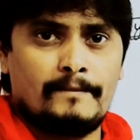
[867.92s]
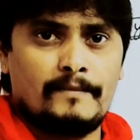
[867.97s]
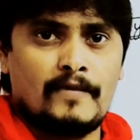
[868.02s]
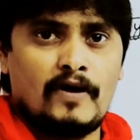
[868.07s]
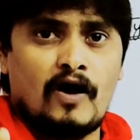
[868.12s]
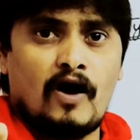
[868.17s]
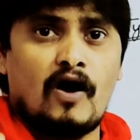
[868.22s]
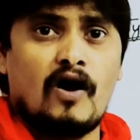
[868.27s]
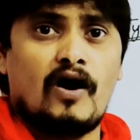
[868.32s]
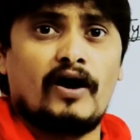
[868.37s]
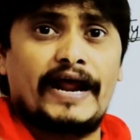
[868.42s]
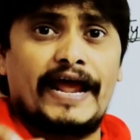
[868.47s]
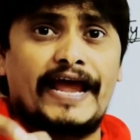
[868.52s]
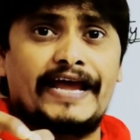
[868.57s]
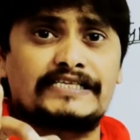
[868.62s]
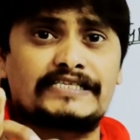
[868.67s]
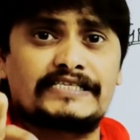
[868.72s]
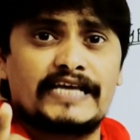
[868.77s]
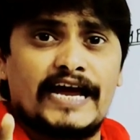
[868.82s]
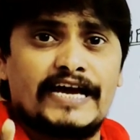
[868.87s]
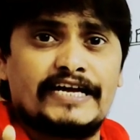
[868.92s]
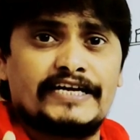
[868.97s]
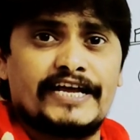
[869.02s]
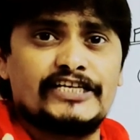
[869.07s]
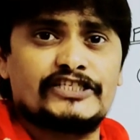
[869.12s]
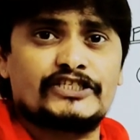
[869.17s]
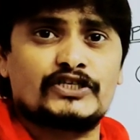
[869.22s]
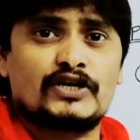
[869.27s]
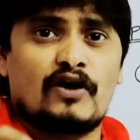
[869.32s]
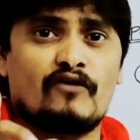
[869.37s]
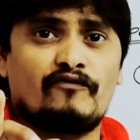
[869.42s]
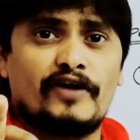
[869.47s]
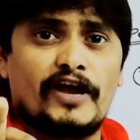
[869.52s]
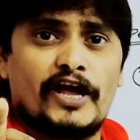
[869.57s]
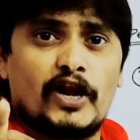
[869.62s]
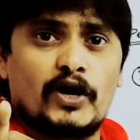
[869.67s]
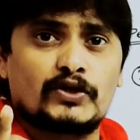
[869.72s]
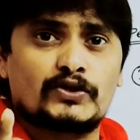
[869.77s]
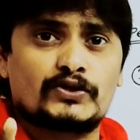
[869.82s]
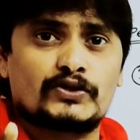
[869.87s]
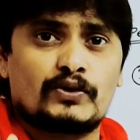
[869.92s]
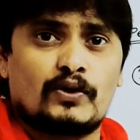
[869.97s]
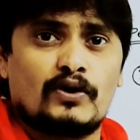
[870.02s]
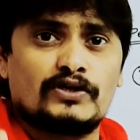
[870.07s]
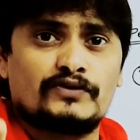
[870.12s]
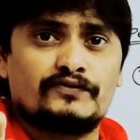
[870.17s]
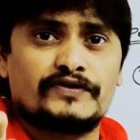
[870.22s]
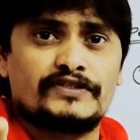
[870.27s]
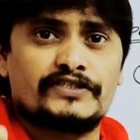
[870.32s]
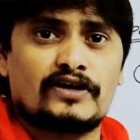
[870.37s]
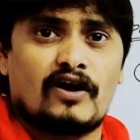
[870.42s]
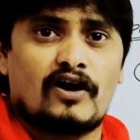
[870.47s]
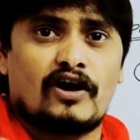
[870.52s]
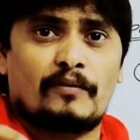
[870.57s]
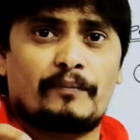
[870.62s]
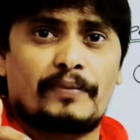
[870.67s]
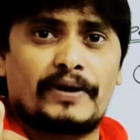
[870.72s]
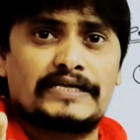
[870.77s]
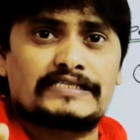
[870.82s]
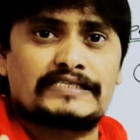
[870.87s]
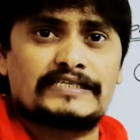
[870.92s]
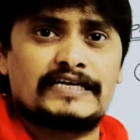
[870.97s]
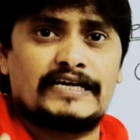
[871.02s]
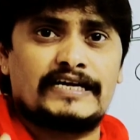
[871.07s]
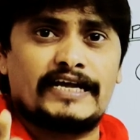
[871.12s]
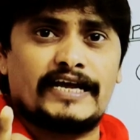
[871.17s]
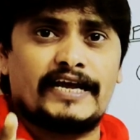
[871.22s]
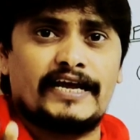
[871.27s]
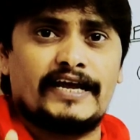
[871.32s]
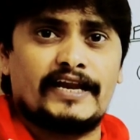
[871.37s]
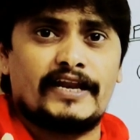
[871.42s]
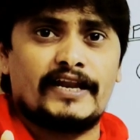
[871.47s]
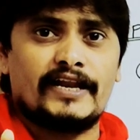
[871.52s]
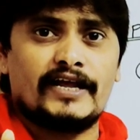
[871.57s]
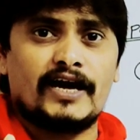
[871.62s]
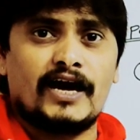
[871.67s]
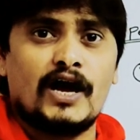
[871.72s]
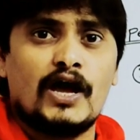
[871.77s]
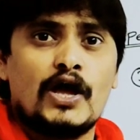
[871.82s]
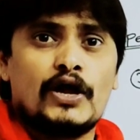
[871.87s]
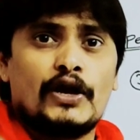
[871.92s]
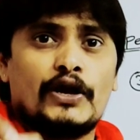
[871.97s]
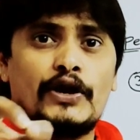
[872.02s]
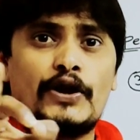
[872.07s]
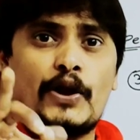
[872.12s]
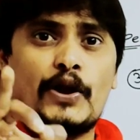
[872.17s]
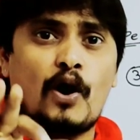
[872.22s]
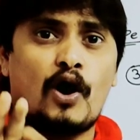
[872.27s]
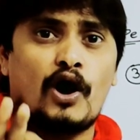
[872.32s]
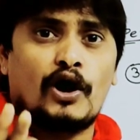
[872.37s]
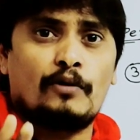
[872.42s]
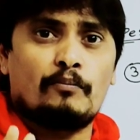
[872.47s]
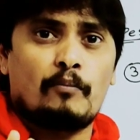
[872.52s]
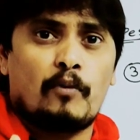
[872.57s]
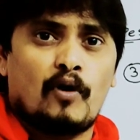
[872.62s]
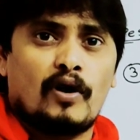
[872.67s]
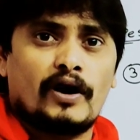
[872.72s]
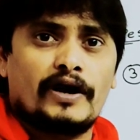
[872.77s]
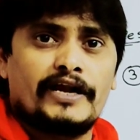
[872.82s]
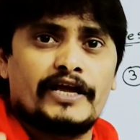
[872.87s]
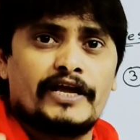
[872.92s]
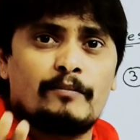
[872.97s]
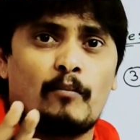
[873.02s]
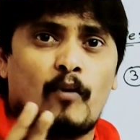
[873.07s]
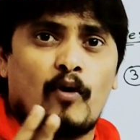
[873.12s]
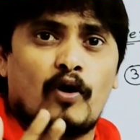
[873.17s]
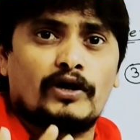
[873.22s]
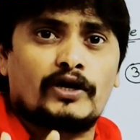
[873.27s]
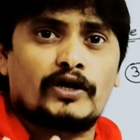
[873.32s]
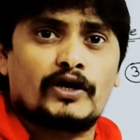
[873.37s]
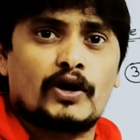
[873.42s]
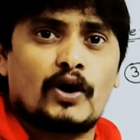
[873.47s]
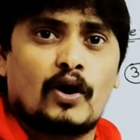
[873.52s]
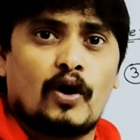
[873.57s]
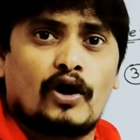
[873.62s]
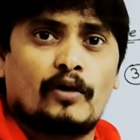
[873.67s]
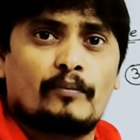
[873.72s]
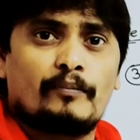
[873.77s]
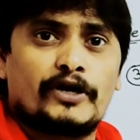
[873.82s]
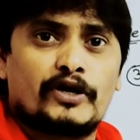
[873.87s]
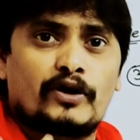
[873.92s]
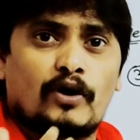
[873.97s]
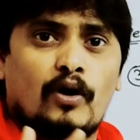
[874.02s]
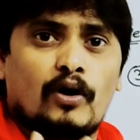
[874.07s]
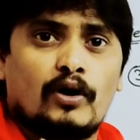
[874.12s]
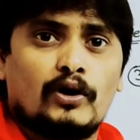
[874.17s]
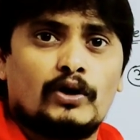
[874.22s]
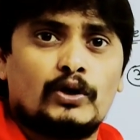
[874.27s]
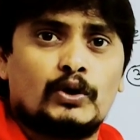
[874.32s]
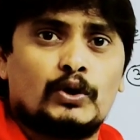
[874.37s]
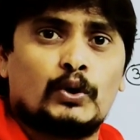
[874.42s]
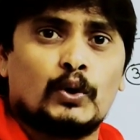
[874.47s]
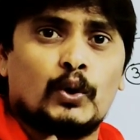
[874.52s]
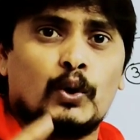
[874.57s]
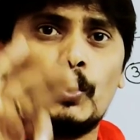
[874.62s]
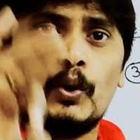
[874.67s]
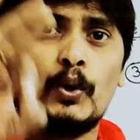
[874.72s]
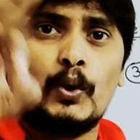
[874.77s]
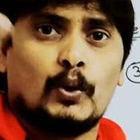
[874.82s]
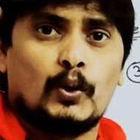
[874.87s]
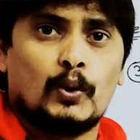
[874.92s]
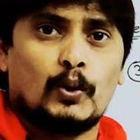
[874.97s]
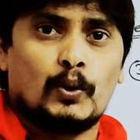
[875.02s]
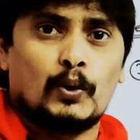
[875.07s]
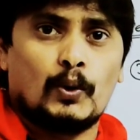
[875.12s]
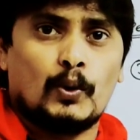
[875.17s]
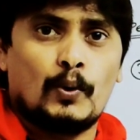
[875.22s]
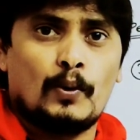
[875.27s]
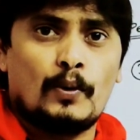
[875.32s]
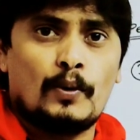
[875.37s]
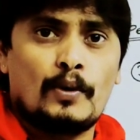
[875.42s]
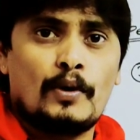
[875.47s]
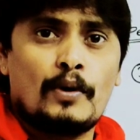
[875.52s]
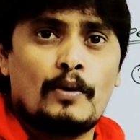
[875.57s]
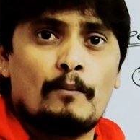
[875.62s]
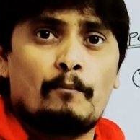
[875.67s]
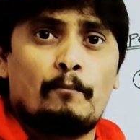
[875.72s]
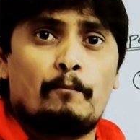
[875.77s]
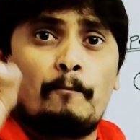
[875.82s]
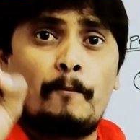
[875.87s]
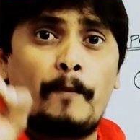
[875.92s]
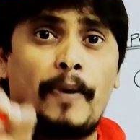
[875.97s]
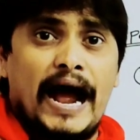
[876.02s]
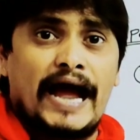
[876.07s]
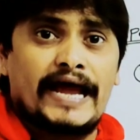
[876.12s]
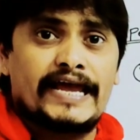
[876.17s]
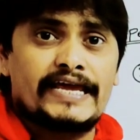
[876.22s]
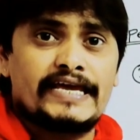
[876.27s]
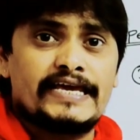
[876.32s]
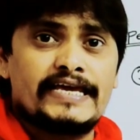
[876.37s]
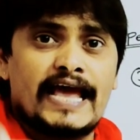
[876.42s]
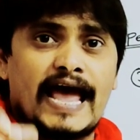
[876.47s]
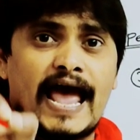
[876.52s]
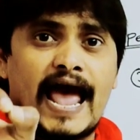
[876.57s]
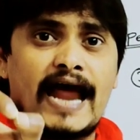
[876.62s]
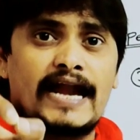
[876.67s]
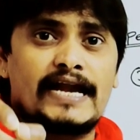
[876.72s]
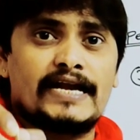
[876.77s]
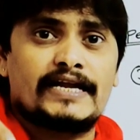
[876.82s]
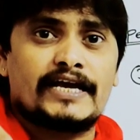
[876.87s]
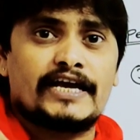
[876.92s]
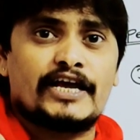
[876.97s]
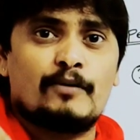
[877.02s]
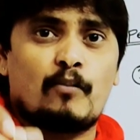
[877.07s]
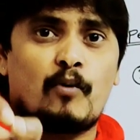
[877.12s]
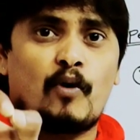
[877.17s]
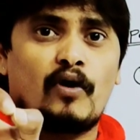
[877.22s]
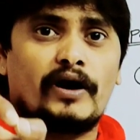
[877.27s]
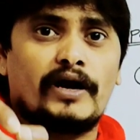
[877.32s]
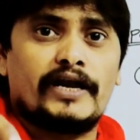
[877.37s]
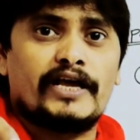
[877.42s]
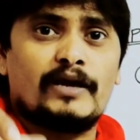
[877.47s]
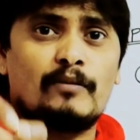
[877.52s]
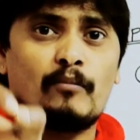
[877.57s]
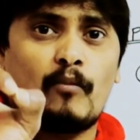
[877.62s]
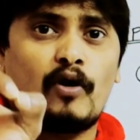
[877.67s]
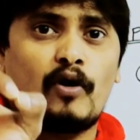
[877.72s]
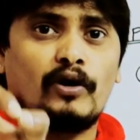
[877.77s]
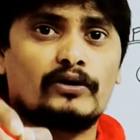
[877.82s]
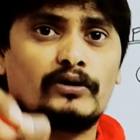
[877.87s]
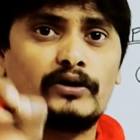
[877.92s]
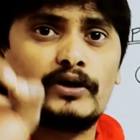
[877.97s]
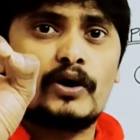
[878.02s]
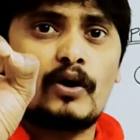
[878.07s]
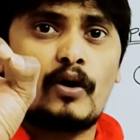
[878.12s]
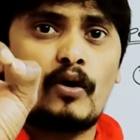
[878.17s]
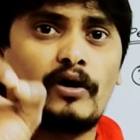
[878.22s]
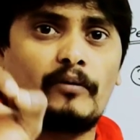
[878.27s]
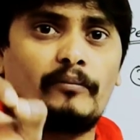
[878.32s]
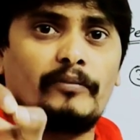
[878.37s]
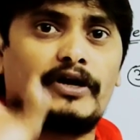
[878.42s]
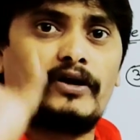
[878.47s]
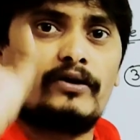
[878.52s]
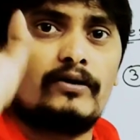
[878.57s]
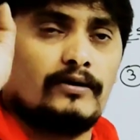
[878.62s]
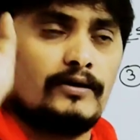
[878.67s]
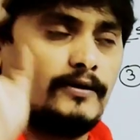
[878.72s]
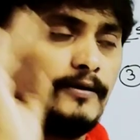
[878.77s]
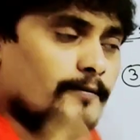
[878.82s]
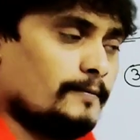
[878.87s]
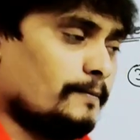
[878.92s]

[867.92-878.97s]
or excitation of electrons which are present in non-bonding molecular orbital to pi anti-bonding molecular orbital.